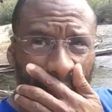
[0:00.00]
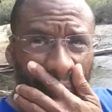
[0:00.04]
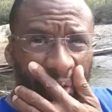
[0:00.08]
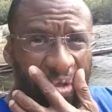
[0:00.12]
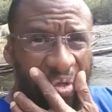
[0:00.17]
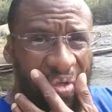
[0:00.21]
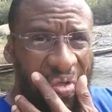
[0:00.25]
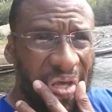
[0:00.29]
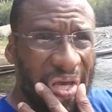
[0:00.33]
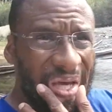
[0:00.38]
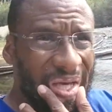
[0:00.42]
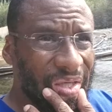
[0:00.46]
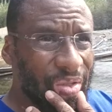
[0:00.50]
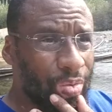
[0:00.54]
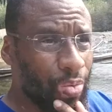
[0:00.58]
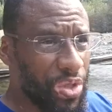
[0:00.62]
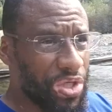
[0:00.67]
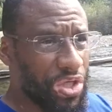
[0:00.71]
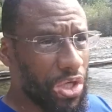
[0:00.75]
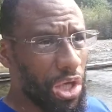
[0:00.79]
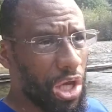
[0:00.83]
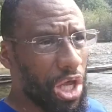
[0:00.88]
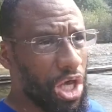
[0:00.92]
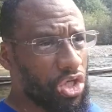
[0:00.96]
those things
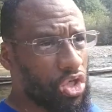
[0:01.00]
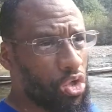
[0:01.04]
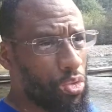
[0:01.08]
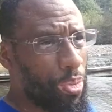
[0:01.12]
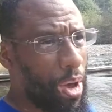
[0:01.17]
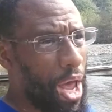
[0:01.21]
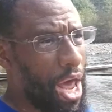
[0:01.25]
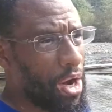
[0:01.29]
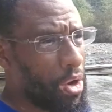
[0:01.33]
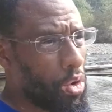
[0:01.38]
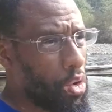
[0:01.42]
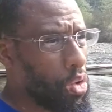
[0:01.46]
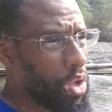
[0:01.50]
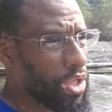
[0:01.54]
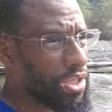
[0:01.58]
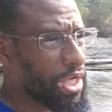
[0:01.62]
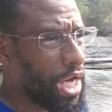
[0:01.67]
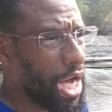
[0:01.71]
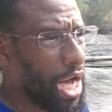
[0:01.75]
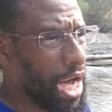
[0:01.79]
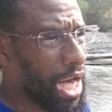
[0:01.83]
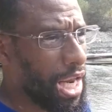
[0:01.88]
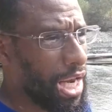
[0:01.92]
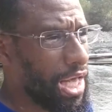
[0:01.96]
which Allah subhanahu wa
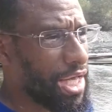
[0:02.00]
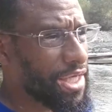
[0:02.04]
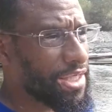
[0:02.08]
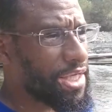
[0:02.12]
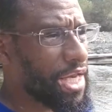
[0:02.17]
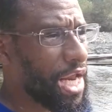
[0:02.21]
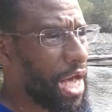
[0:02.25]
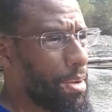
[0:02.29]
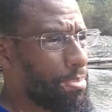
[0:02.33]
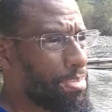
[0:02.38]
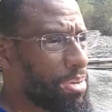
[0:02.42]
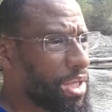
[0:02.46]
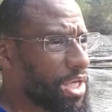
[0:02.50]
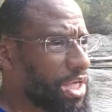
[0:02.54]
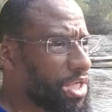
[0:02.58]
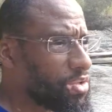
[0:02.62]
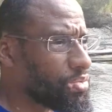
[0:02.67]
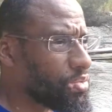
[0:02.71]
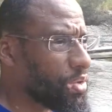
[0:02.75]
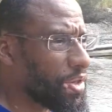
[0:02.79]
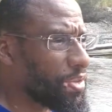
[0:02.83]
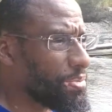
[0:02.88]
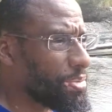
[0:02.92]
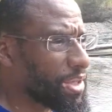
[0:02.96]
ta'ala is not
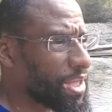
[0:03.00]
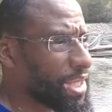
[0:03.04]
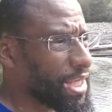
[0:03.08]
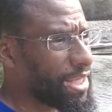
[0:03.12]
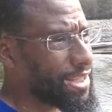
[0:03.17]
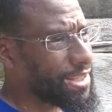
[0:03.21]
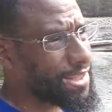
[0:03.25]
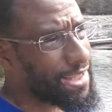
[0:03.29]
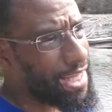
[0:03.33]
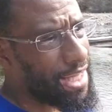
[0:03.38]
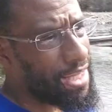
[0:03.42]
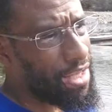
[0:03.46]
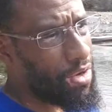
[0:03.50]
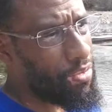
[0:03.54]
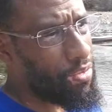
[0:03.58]
pleased with. But instead